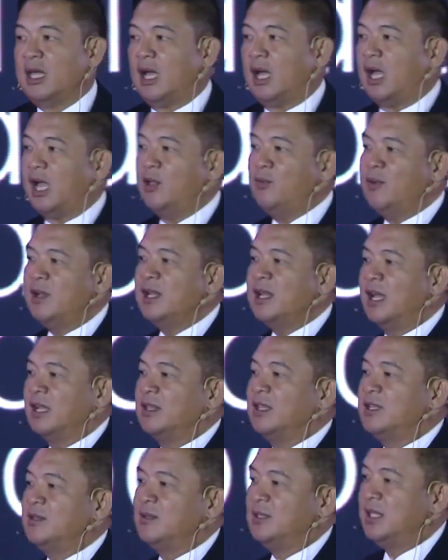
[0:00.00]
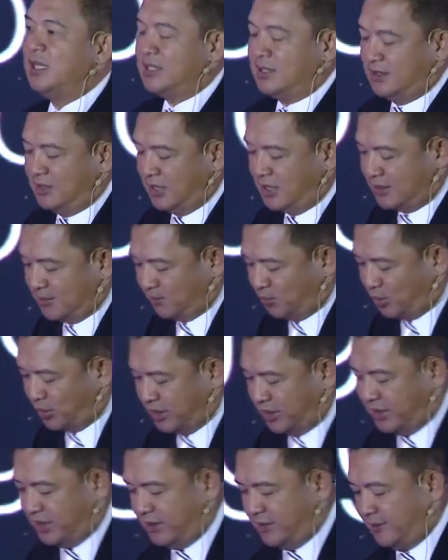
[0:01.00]
I will not, this
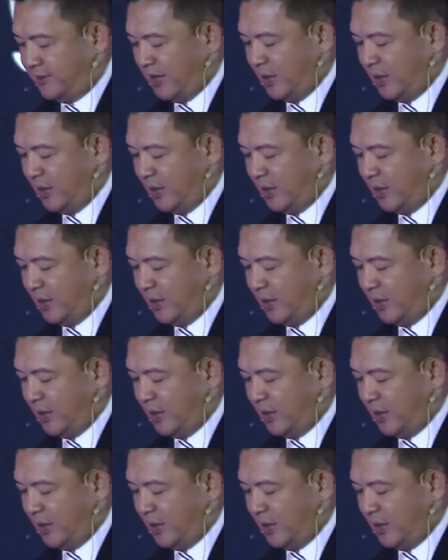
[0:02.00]
morning,